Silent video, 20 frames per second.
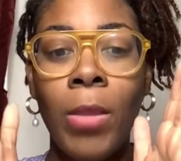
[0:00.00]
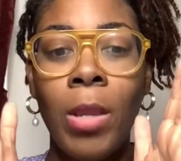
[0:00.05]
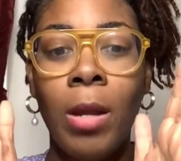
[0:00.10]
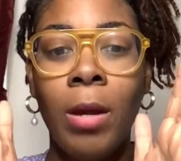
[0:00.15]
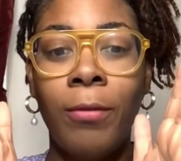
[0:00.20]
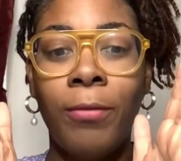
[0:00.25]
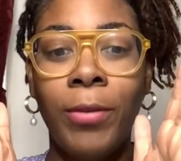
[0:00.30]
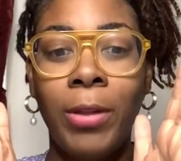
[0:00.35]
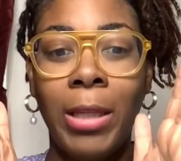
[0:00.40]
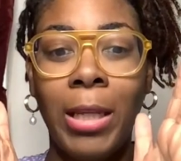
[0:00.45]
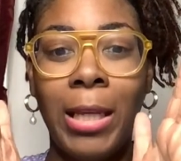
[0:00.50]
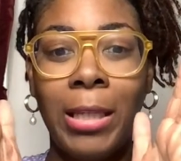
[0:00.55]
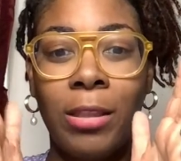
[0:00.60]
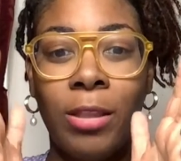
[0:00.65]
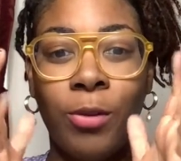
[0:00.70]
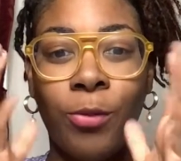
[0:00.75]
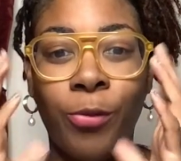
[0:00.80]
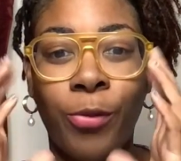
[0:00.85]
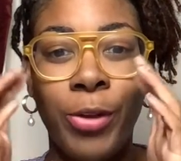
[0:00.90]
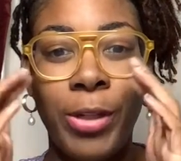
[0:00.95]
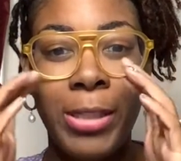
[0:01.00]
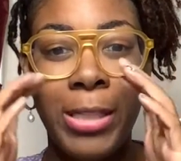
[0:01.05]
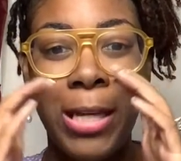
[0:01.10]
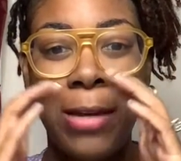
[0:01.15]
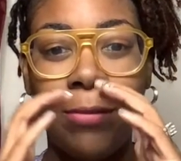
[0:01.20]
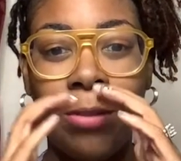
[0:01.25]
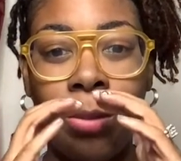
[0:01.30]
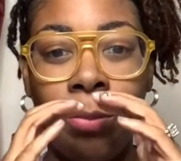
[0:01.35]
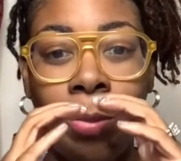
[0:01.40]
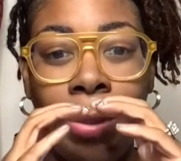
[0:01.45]
feeling like their friends have
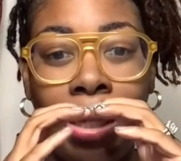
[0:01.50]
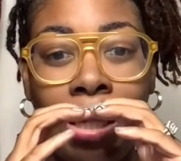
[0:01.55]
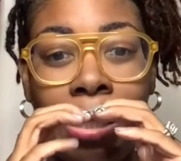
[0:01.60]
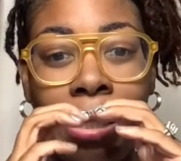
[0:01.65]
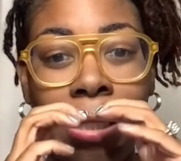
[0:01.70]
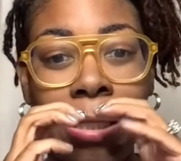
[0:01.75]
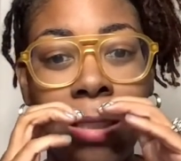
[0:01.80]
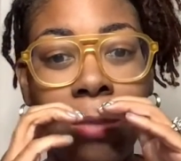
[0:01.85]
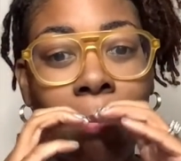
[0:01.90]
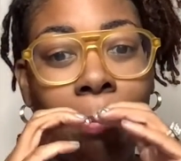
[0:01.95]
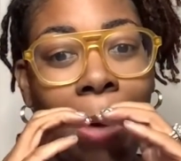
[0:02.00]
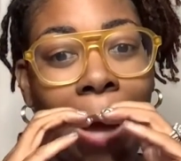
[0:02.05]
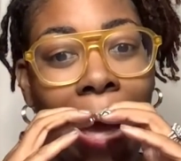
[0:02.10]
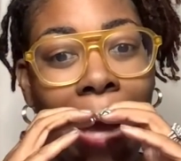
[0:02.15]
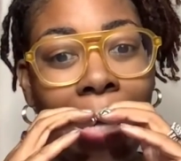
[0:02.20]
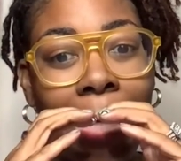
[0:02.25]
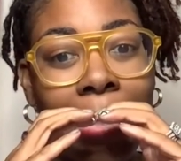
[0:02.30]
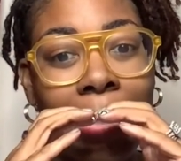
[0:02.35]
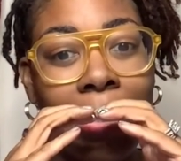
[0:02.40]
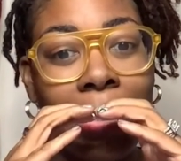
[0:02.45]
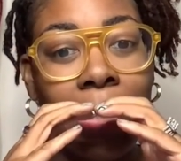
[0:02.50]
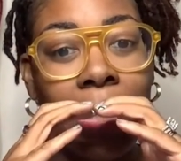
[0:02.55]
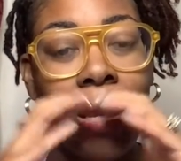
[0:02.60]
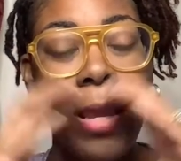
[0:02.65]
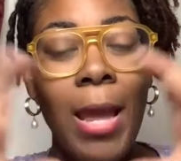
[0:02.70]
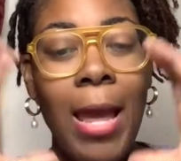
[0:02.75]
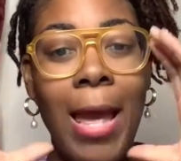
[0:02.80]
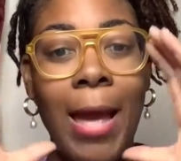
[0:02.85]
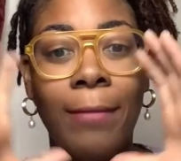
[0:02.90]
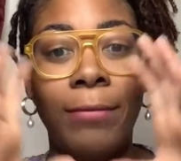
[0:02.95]
to be in this box,
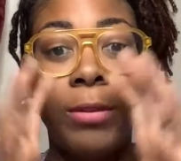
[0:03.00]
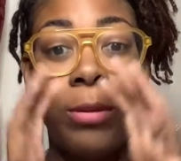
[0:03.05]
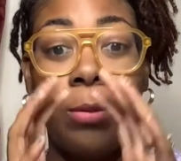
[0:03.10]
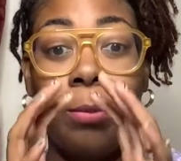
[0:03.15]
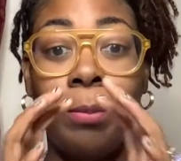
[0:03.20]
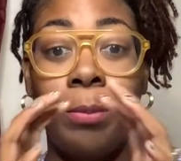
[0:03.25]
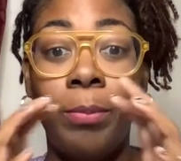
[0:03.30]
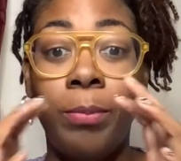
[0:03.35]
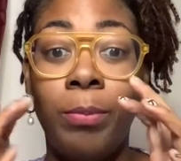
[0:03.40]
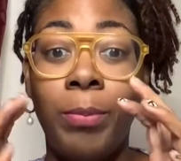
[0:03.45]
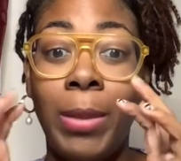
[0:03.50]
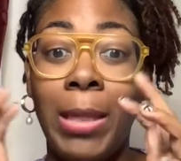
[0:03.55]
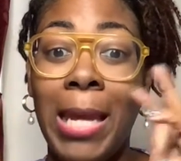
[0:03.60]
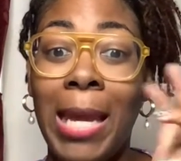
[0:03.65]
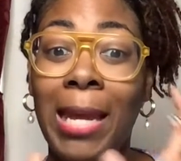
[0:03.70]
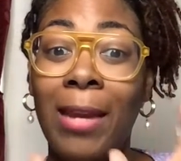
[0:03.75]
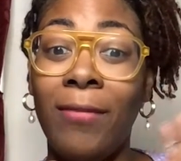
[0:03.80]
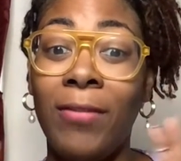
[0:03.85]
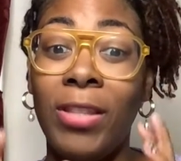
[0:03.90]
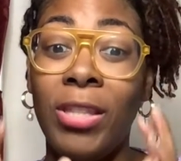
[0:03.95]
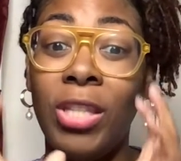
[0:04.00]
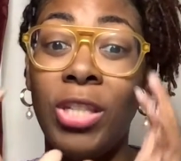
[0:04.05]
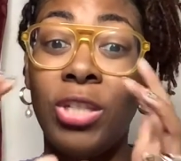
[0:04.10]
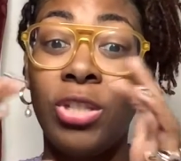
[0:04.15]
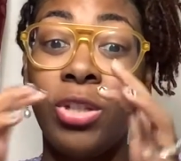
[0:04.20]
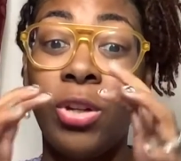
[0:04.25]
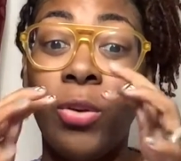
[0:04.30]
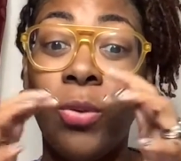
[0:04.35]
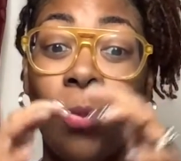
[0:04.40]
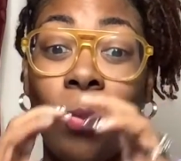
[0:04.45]
have to behave in this
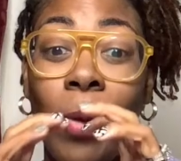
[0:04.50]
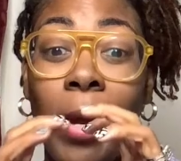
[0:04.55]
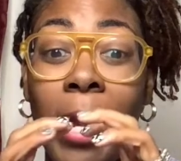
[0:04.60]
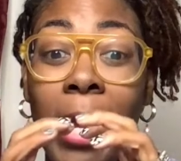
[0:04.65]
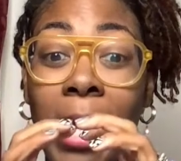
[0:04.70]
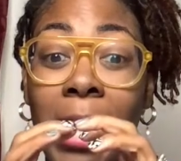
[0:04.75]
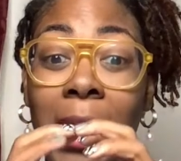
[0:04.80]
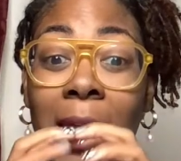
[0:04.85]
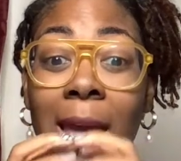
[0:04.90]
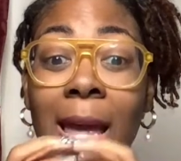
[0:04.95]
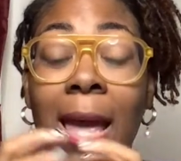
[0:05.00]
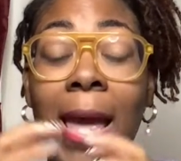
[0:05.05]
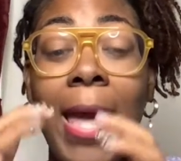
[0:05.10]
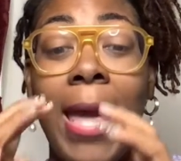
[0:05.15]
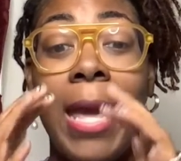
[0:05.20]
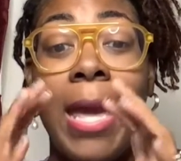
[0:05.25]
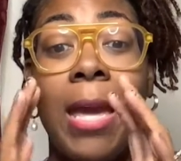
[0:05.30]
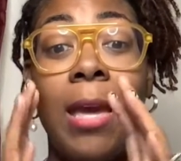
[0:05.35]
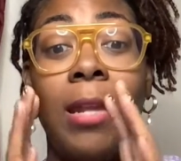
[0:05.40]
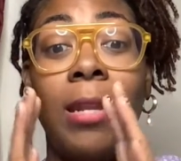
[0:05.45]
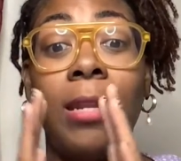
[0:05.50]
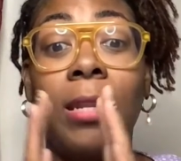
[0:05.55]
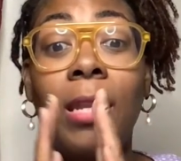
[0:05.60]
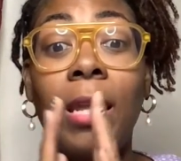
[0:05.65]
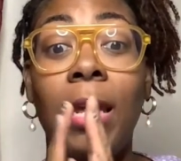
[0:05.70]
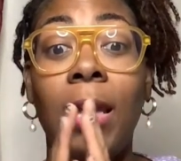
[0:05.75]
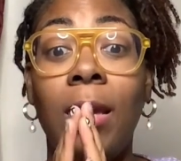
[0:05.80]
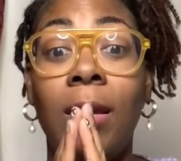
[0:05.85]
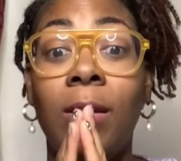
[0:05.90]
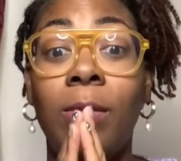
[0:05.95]
certain way, and
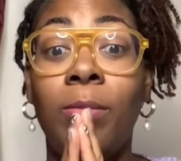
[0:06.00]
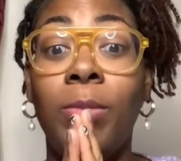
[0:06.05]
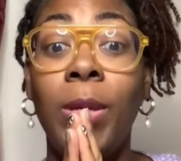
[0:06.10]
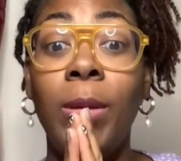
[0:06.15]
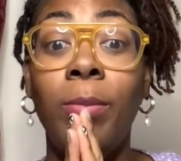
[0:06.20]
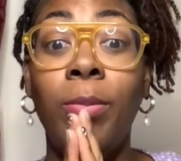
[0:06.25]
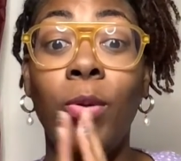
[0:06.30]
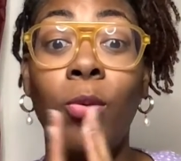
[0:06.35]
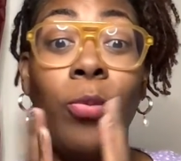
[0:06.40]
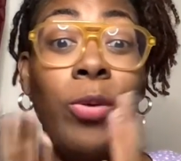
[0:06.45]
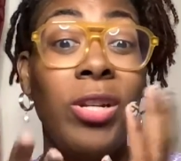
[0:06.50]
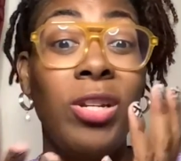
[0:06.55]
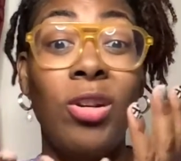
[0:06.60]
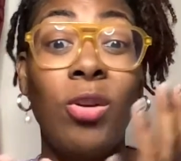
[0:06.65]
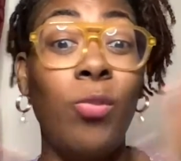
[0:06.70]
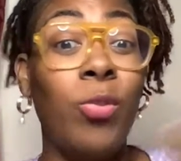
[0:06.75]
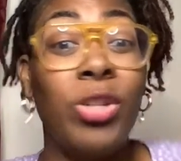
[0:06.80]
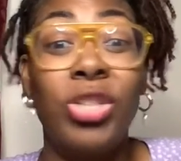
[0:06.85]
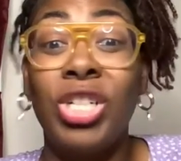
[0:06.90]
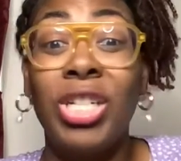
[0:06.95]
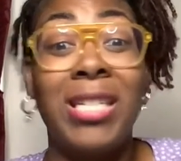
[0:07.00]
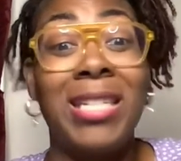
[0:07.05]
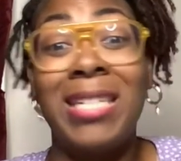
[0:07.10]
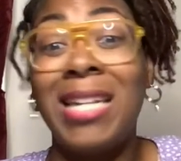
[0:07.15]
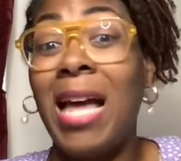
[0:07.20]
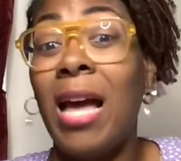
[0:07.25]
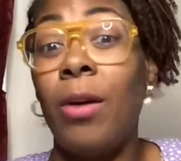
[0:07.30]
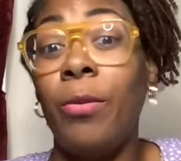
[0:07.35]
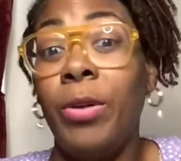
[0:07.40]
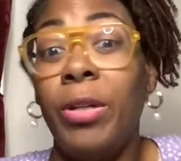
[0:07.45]
people, we know
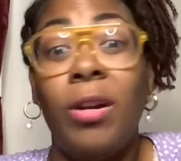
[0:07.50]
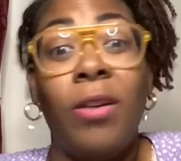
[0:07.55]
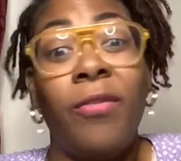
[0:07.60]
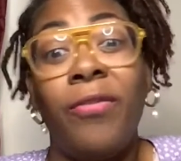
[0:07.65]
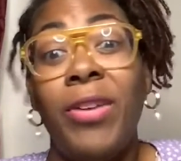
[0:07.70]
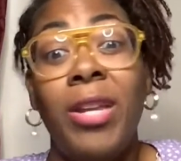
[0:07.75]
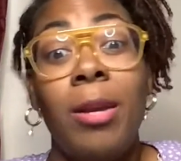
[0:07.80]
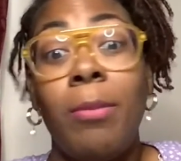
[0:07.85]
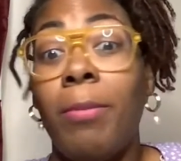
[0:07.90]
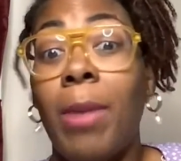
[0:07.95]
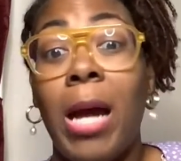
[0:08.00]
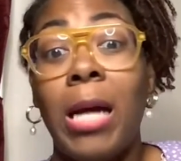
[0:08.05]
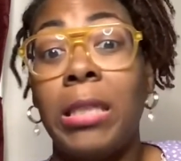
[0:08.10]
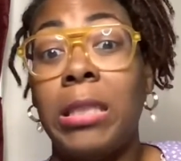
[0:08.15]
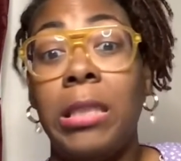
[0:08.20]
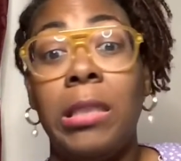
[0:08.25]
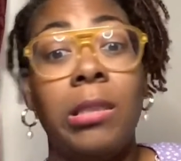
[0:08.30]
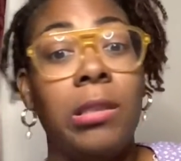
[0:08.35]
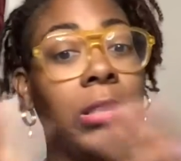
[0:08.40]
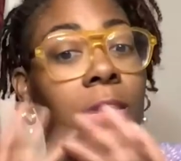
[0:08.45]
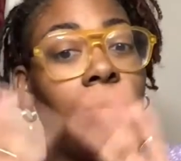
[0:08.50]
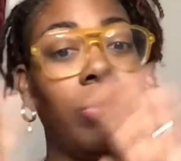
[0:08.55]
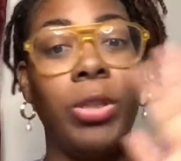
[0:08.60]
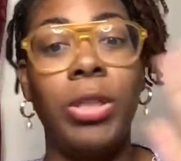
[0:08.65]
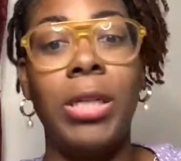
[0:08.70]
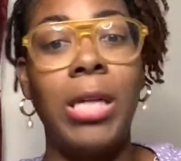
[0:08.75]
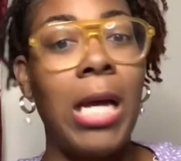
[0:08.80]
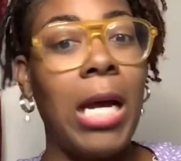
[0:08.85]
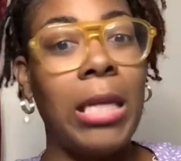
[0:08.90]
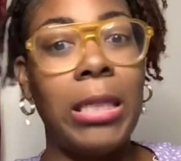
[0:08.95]
we don't fit in boxes.
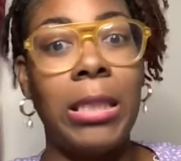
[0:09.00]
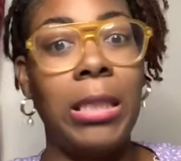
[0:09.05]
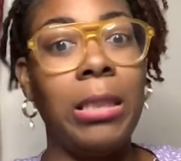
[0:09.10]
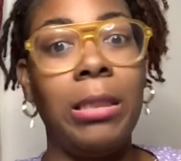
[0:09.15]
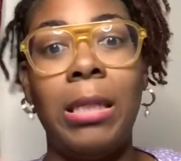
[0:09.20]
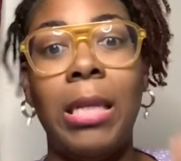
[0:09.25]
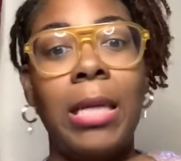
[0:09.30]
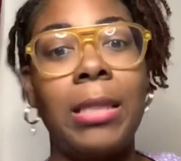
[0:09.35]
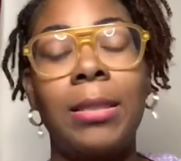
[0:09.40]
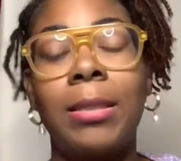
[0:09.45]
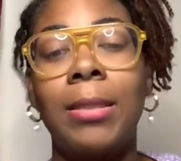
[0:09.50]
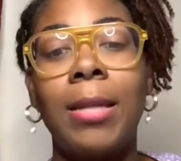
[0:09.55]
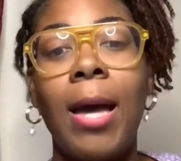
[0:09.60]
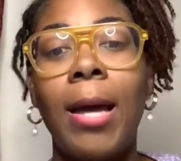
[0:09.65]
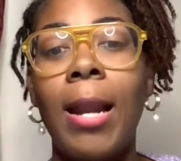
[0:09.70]
That's not